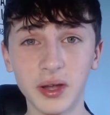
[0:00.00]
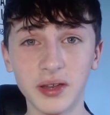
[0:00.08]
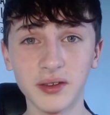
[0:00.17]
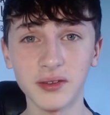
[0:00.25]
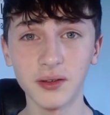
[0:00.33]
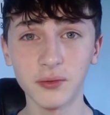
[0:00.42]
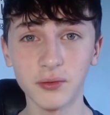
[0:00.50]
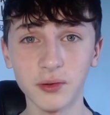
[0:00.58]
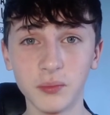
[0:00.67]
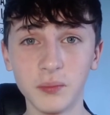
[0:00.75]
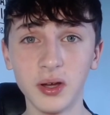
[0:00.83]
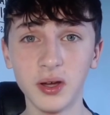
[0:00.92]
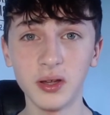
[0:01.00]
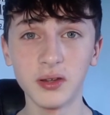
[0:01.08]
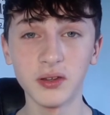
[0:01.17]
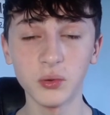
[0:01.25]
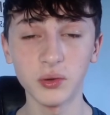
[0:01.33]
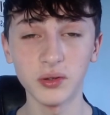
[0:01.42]
from the
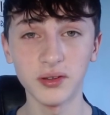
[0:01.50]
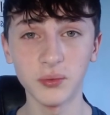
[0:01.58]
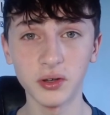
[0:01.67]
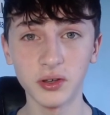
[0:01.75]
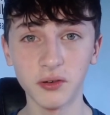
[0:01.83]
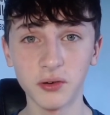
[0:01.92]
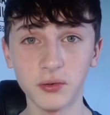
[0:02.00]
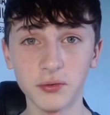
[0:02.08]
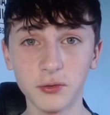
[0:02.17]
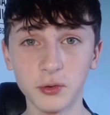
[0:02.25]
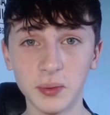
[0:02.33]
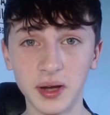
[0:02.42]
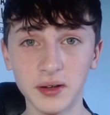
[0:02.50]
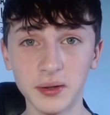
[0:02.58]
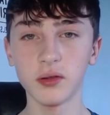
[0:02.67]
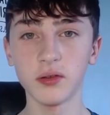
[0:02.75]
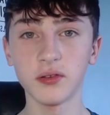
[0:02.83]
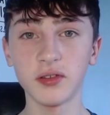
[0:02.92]
21-year-old fullback.
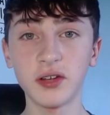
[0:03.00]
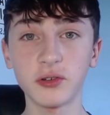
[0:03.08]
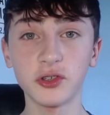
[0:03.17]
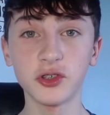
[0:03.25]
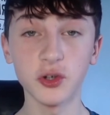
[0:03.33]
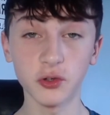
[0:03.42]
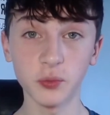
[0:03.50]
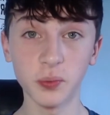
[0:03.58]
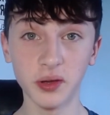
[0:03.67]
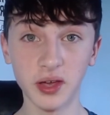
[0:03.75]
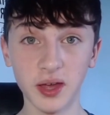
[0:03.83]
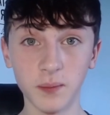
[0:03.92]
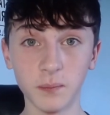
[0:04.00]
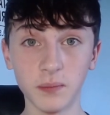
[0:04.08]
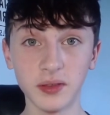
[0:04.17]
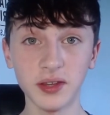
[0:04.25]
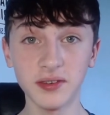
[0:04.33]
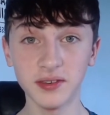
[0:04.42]
So now shots per game.
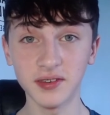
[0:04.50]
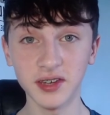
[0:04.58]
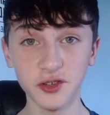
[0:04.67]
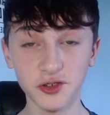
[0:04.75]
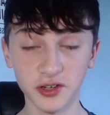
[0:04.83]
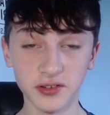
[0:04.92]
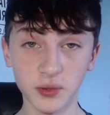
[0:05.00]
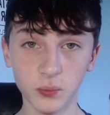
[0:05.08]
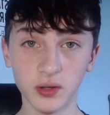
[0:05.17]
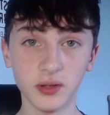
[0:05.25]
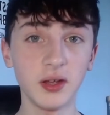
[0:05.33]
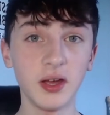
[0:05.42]
This is an interesting one.